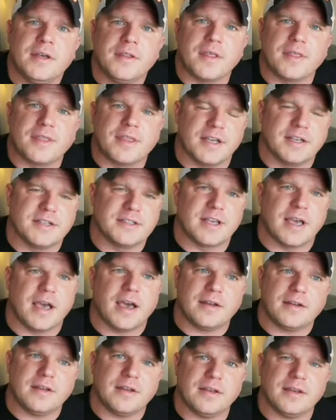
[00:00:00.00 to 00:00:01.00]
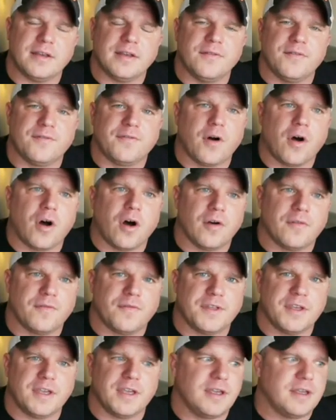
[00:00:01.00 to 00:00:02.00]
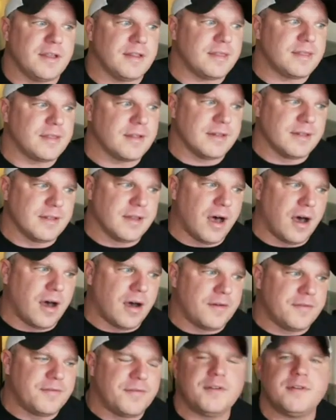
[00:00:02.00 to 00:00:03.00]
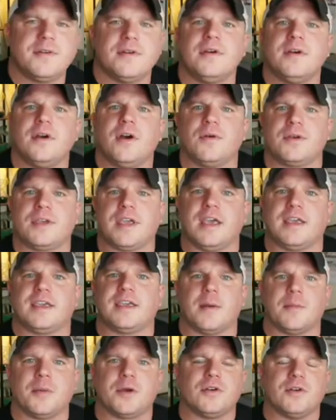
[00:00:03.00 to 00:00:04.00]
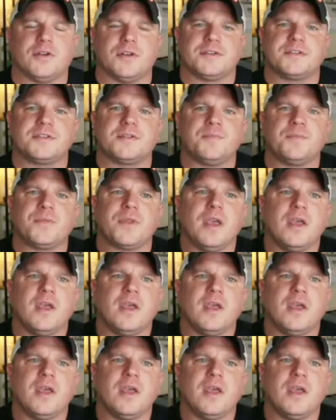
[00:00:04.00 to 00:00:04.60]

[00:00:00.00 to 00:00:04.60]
the things that involve the love, okay, chemicals,